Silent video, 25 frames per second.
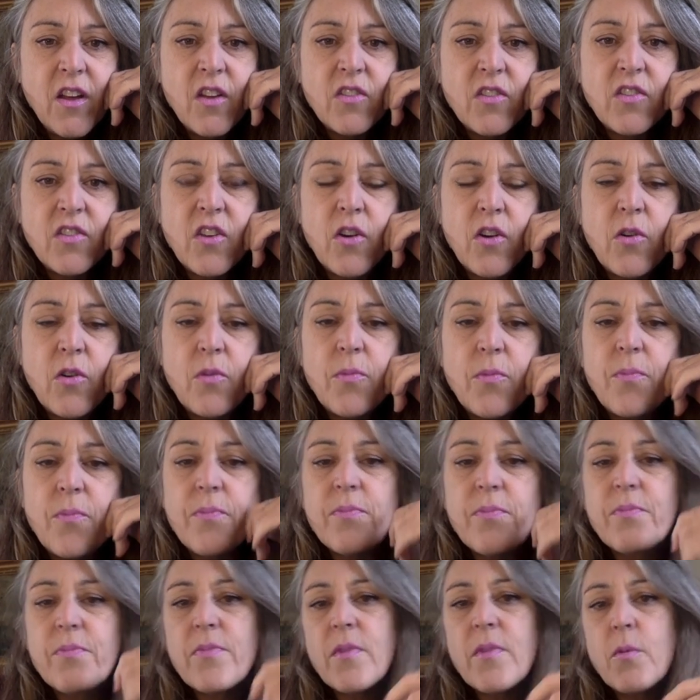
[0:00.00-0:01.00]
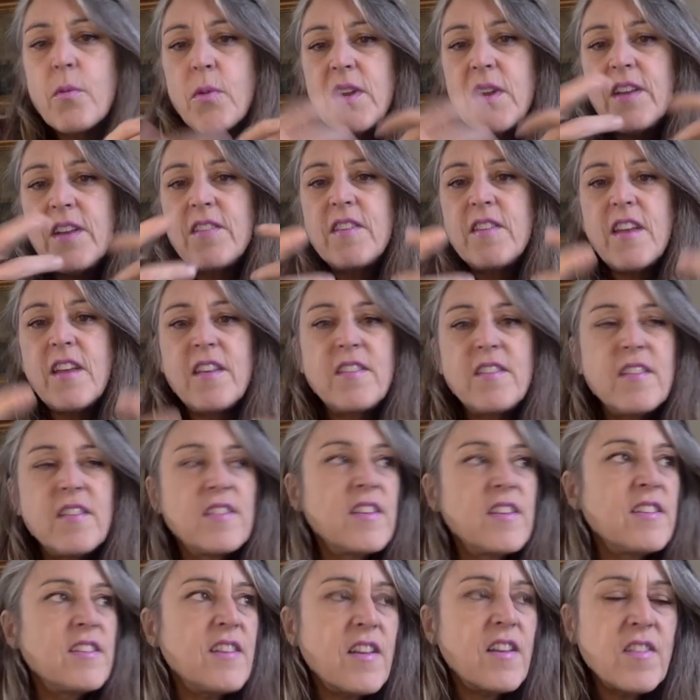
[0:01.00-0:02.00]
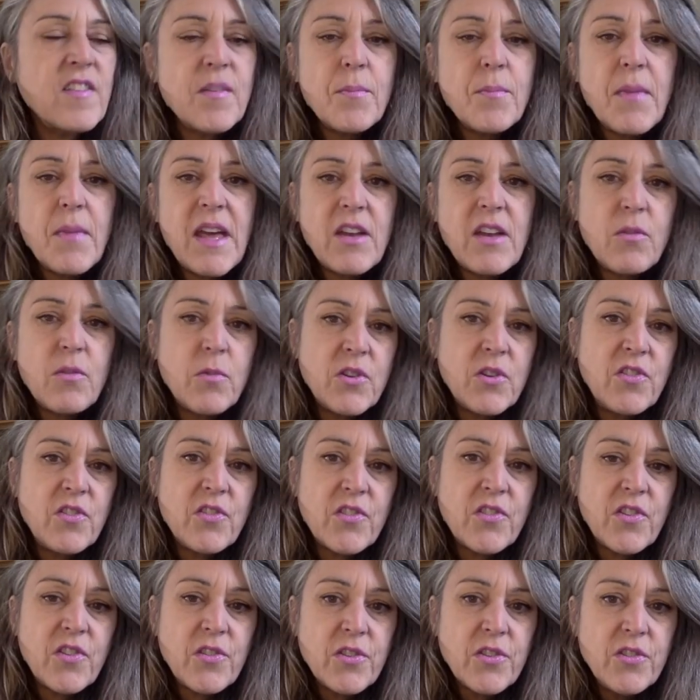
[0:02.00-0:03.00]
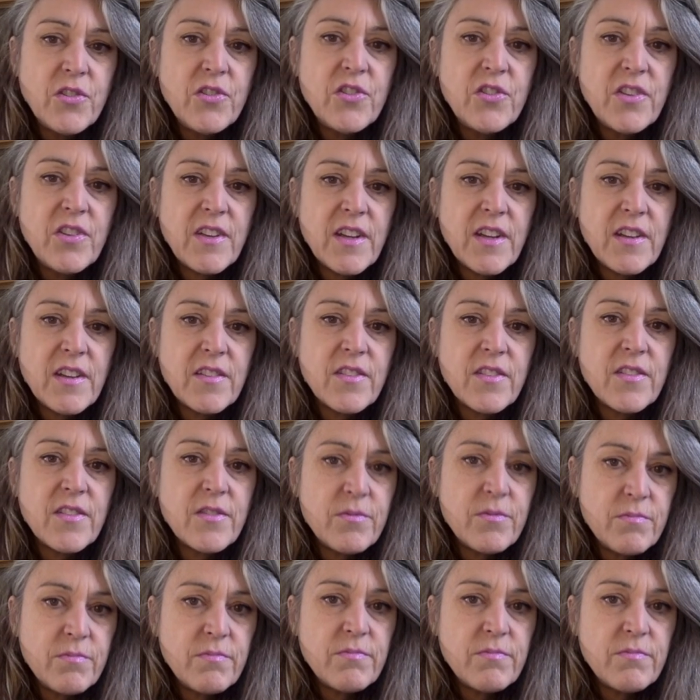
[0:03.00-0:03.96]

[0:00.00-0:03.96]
So what he says is it doesn't matter what your solution is